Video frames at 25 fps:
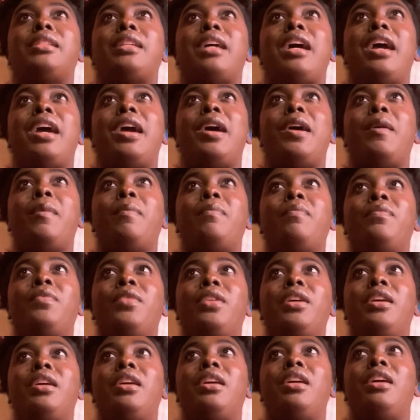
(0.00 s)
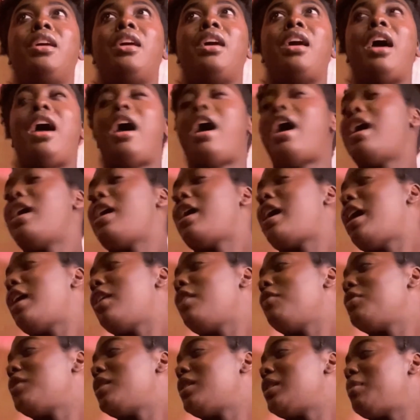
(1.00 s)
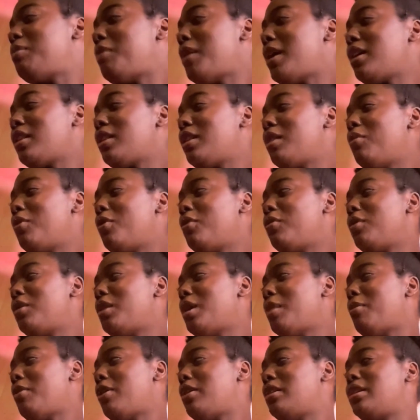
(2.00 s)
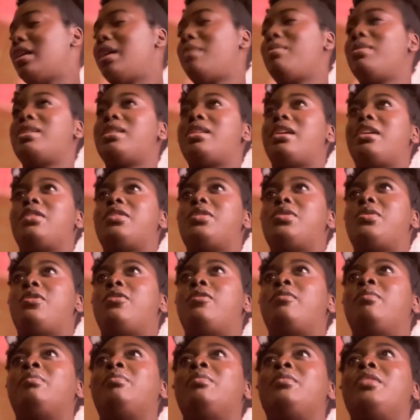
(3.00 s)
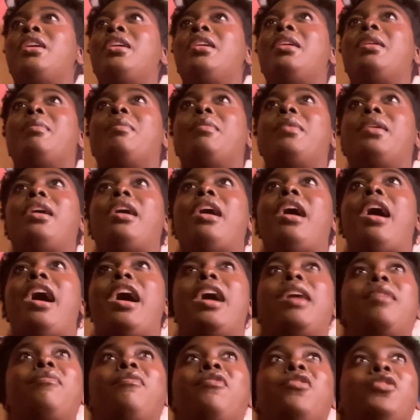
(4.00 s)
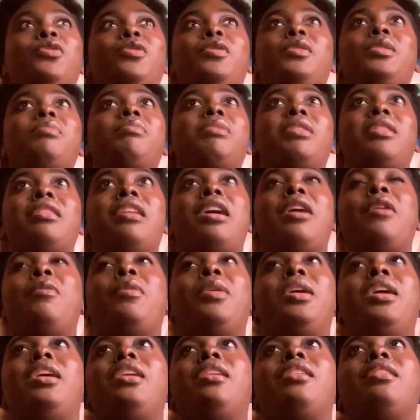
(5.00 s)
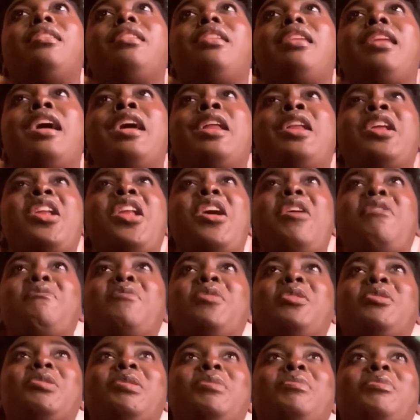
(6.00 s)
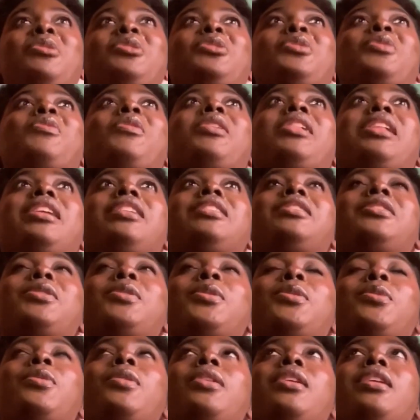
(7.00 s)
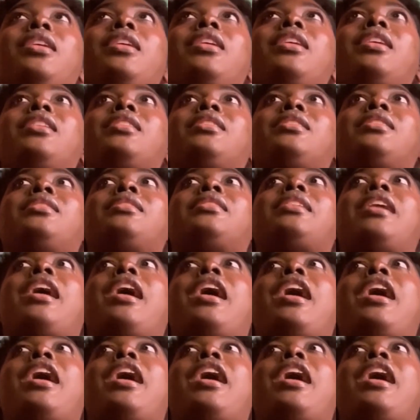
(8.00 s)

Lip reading: am. I kind of suspect that both of them are demisexual, but I've always been that way. I didn't have much people to relate to since I kind